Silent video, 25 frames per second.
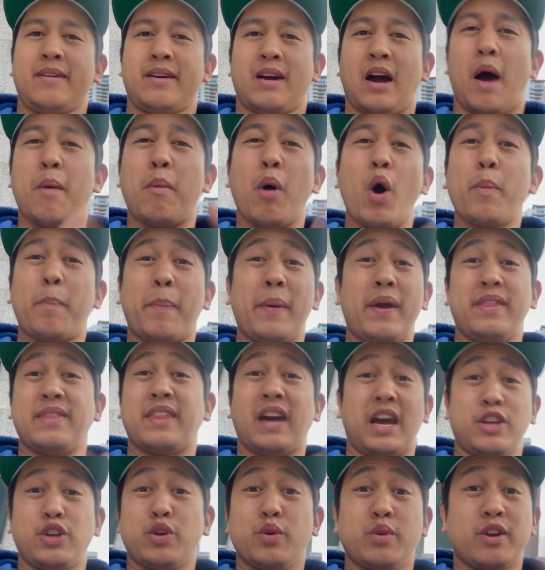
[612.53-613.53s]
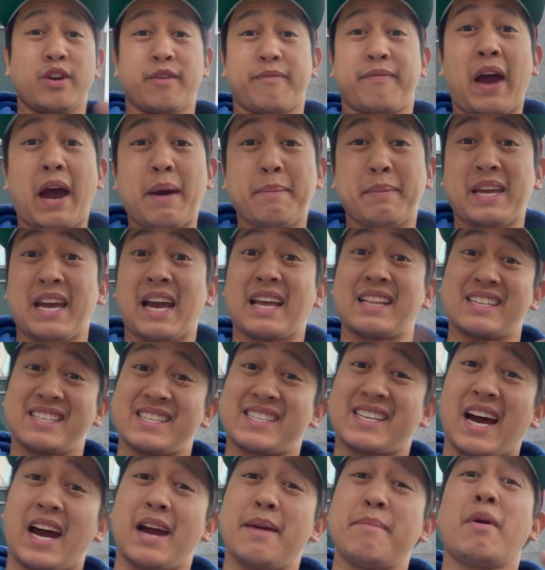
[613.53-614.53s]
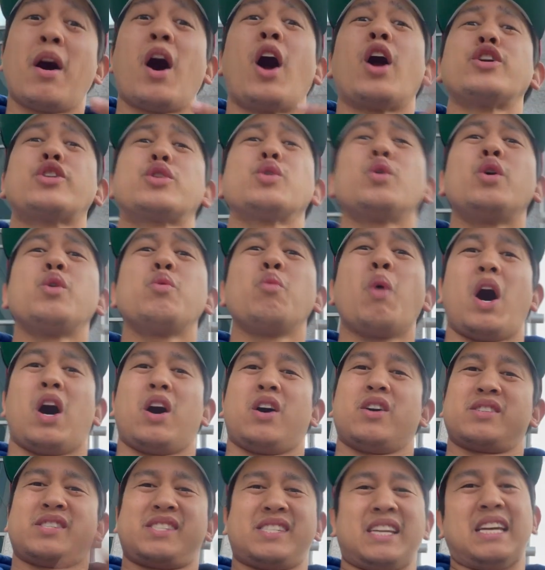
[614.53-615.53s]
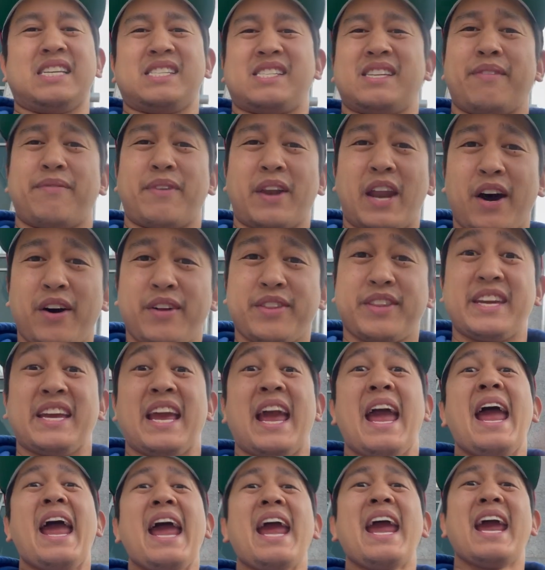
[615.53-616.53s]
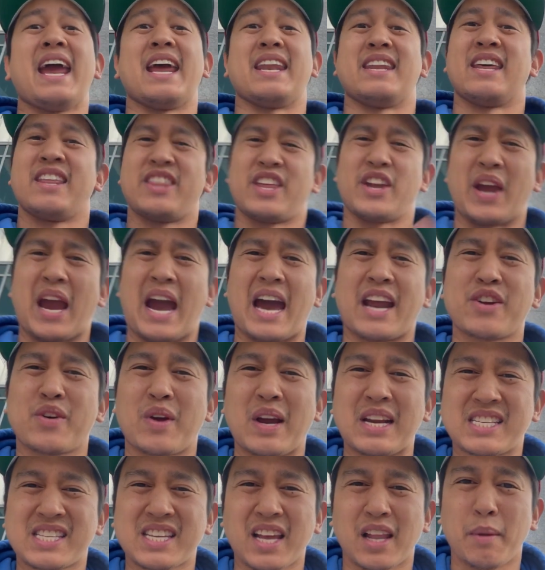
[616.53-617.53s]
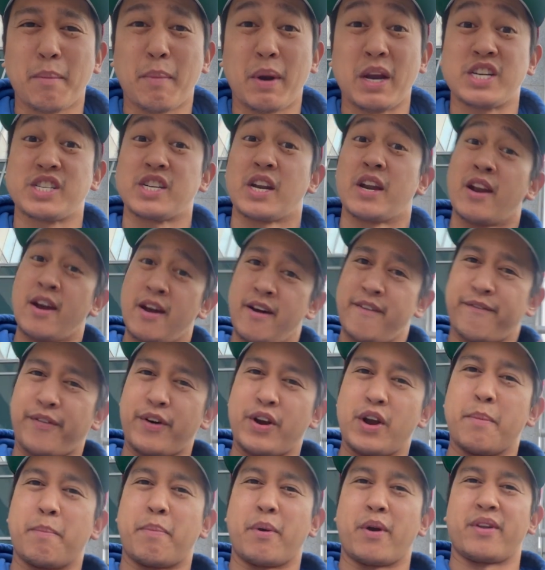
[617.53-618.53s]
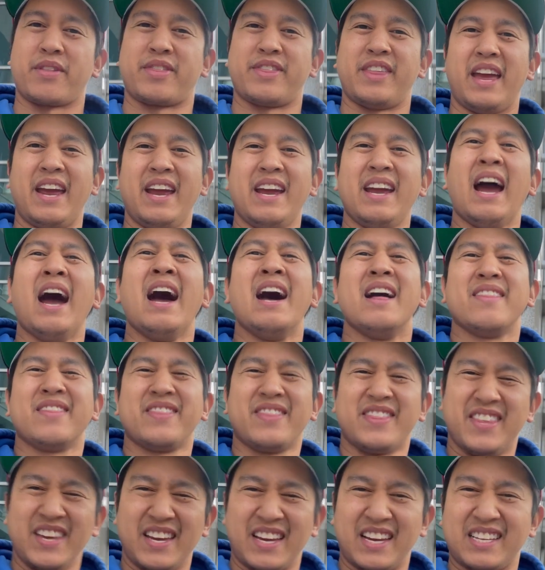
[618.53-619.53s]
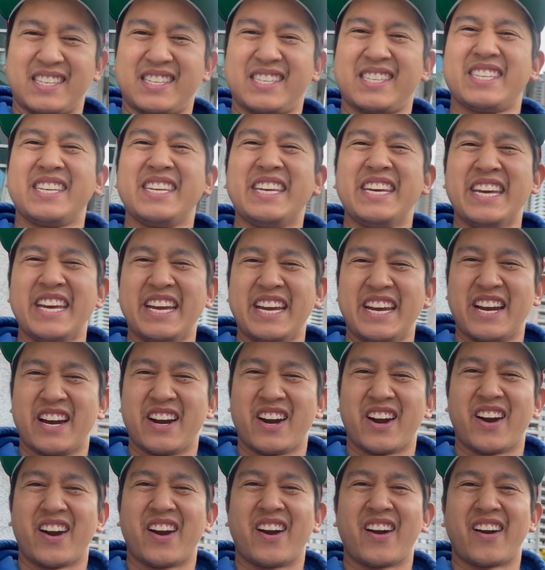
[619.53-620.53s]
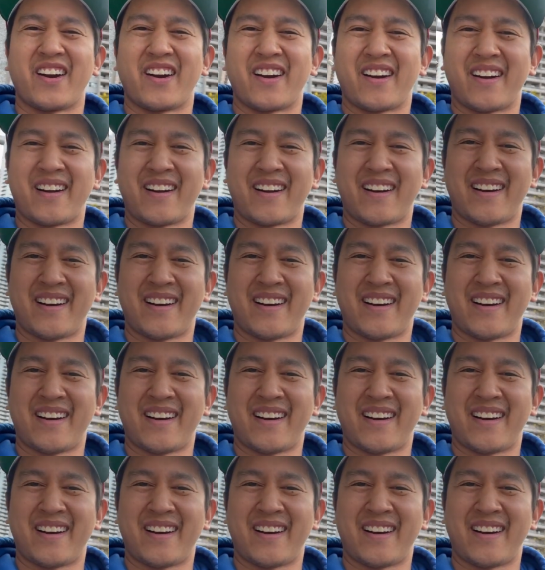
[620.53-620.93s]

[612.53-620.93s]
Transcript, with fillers: I'm hoping that you and your family at this time are doing well, staying safe and healthy, and that you had a great celebration for your birthday this year.